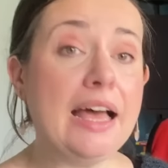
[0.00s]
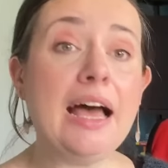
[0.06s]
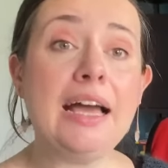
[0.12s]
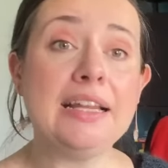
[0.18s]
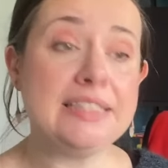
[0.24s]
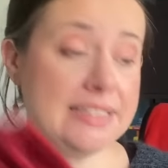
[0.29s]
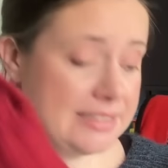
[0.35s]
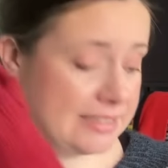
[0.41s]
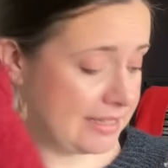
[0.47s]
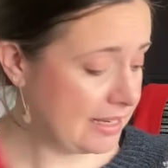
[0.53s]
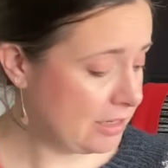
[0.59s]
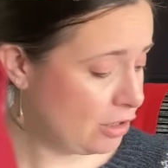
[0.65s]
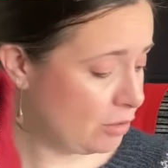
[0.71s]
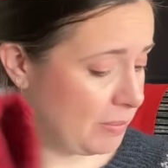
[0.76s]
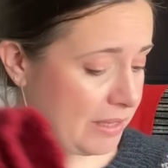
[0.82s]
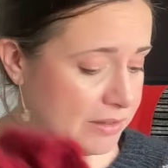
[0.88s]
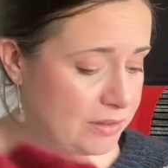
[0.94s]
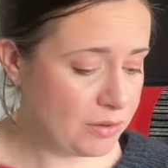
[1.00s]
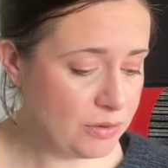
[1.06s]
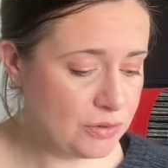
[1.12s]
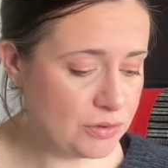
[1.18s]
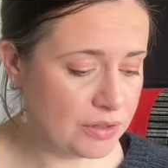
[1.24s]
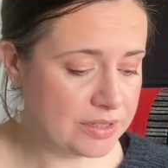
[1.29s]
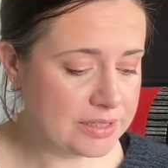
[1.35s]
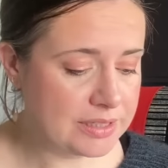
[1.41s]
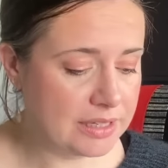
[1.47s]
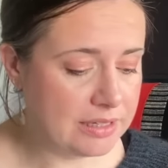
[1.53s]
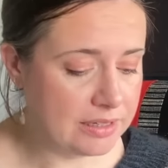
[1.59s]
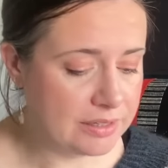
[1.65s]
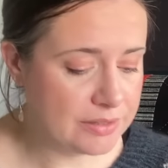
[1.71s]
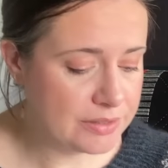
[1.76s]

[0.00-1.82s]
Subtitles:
I didn't tell you about the contrast colour.